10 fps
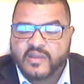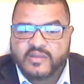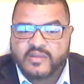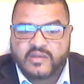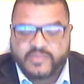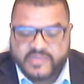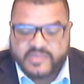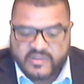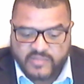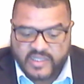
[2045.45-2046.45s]

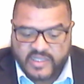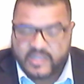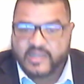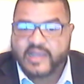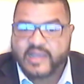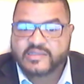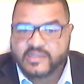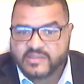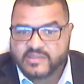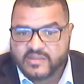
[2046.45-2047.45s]
30% of, and that's
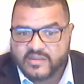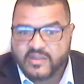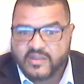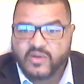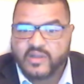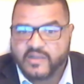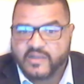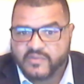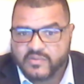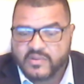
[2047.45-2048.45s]
just the lower
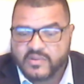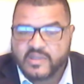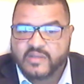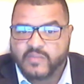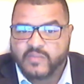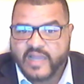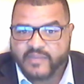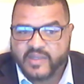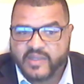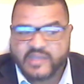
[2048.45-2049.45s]
level black
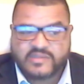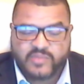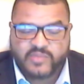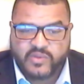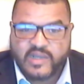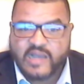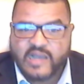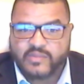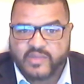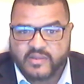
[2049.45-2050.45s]
men. That's the blue
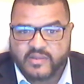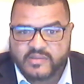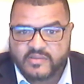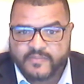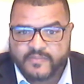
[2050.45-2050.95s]
collar brothers.